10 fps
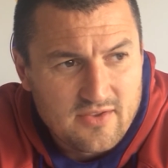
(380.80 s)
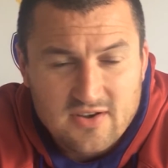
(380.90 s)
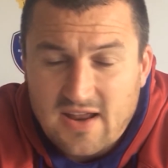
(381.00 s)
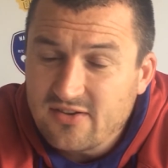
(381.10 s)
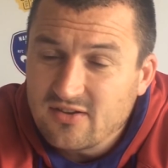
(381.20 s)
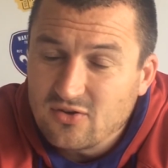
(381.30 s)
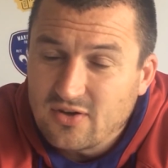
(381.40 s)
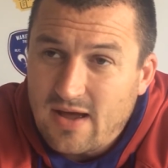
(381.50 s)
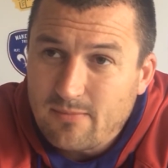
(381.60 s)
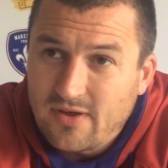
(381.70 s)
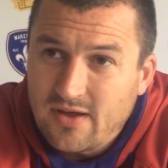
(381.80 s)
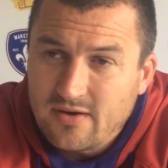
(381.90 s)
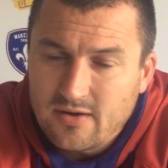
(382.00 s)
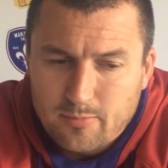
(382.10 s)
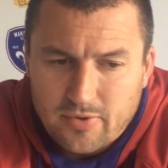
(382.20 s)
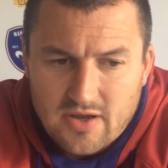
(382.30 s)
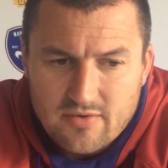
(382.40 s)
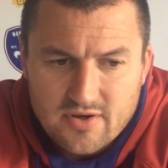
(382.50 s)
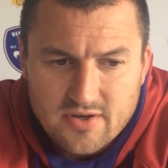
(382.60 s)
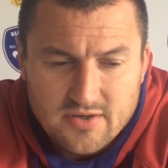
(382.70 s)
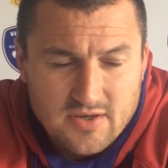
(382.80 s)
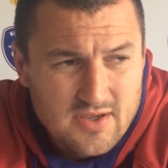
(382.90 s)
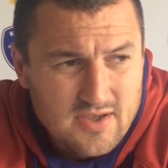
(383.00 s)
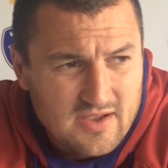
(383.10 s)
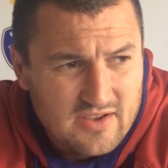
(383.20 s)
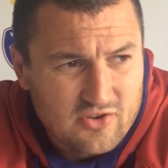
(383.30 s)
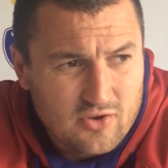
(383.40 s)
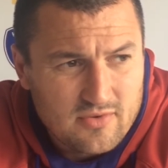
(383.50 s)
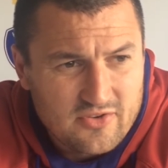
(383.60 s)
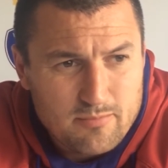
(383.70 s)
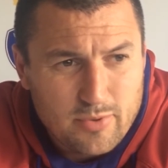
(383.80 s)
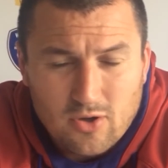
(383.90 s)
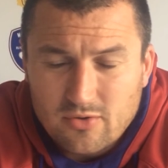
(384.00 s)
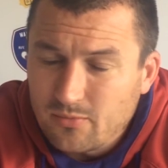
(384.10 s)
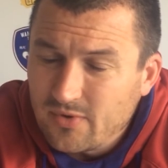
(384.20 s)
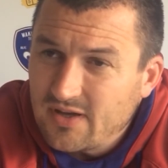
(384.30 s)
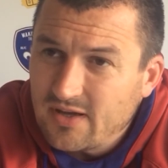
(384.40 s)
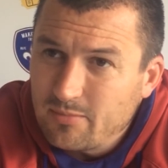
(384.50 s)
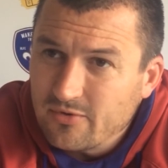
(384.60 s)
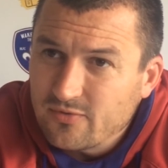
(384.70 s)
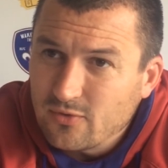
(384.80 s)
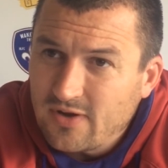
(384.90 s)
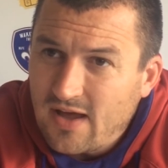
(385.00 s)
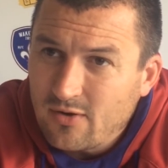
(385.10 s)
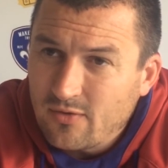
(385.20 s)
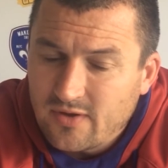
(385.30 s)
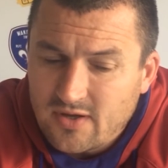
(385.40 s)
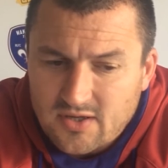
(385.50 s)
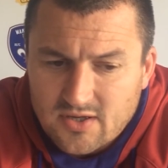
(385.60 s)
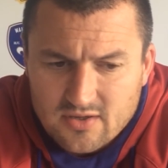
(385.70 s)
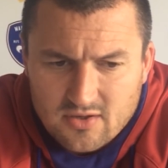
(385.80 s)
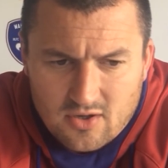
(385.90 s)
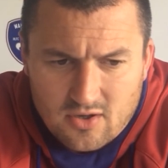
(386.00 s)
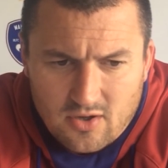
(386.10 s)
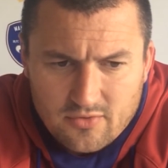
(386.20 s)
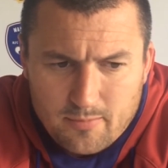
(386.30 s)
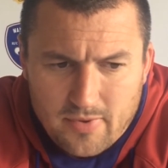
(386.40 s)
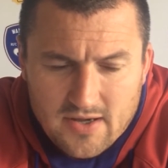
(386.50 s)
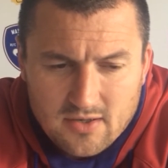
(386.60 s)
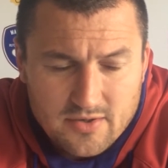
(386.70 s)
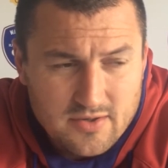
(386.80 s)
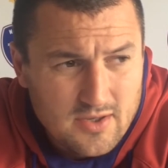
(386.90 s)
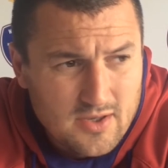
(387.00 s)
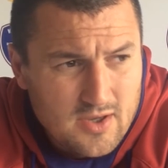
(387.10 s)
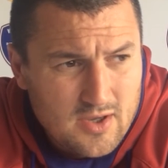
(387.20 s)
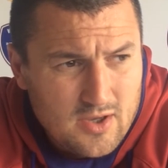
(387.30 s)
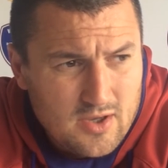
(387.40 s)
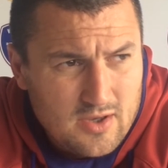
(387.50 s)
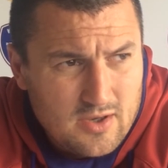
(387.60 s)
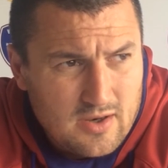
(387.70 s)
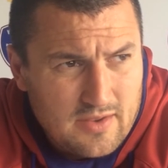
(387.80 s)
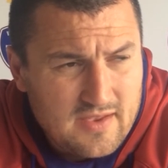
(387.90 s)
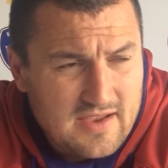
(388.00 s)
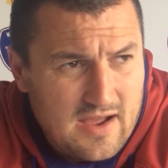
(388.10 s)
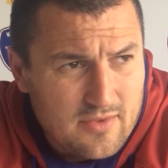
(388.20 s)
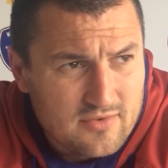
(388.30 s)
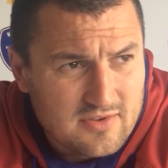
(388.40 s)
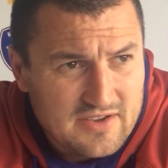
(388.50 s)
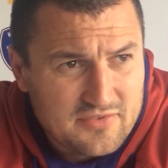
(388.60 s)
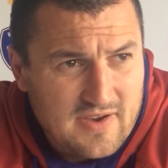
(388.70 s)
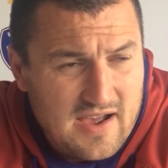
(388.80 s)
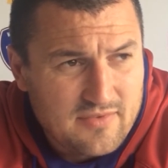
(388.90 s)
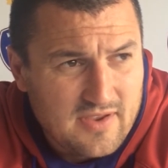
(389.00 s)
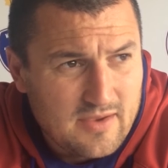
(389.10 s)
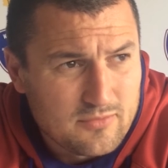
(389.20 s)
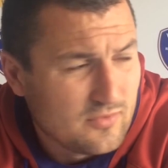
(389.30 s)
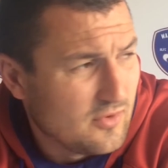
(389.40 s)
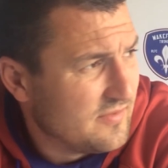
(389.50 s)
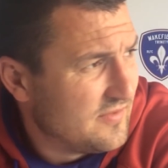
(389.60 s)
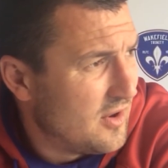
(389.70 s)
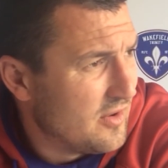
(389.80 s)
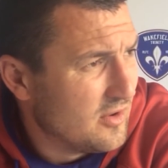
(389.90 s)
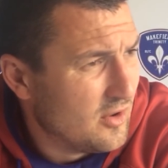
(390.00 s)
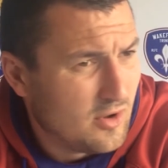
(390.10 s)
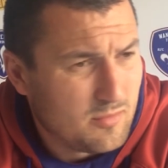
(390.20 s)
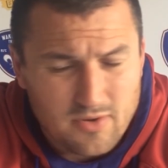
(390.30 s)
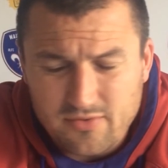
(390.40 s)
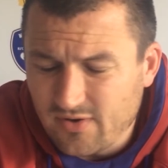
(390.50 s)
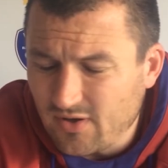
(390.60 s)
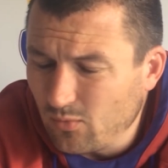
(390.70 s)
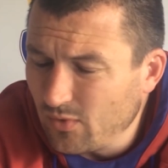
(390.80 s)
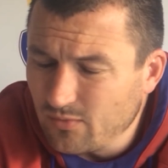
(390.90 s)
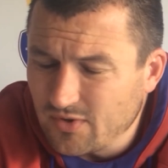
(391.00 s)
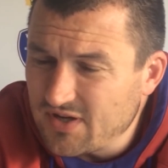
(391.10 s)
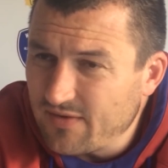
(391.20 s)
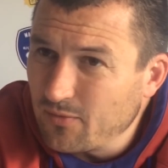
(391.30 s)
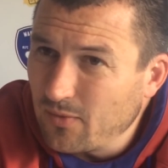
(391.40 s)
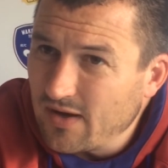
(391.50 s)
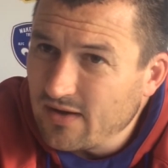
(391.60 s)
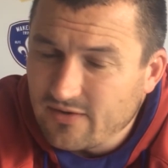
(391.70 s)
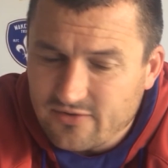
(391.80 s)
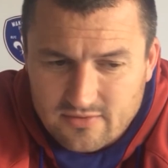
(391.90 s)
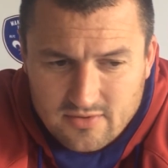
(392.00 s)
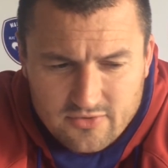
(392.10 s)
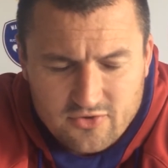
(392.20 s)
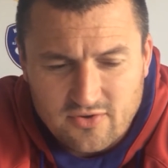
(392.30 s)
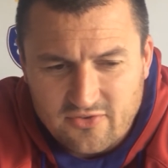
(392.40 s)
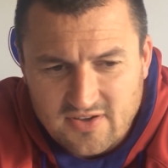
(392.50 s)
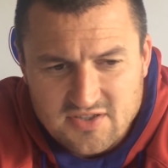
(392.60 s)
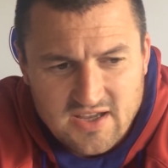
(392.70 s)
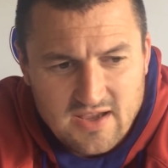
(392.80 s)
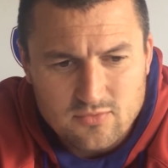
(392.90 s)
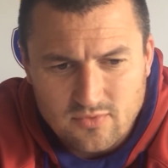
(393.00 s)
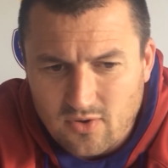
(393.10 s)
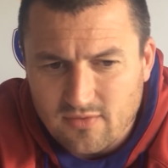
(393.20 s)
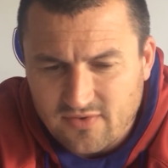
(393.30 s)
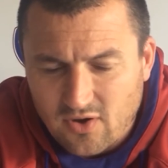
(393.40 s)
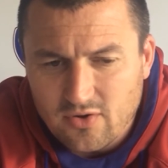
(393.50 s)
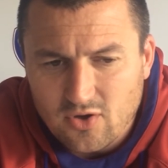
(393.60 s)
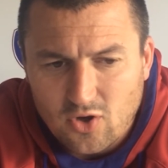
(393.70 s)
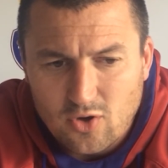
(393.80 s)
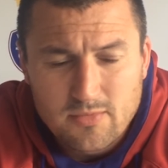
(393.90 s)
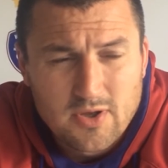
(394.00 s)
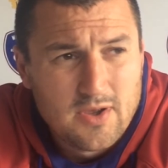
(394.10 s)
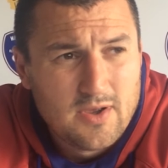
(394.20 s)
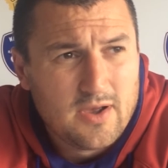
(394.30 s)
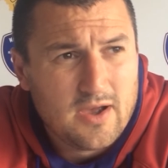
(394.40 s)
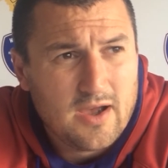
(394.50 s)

there's a nice little gap there appearing, and it's important that we keep us foot down on the pedal. And I think out of those last five games, we've got four at home, or three, whichever way it is. Six games, we've got four at home.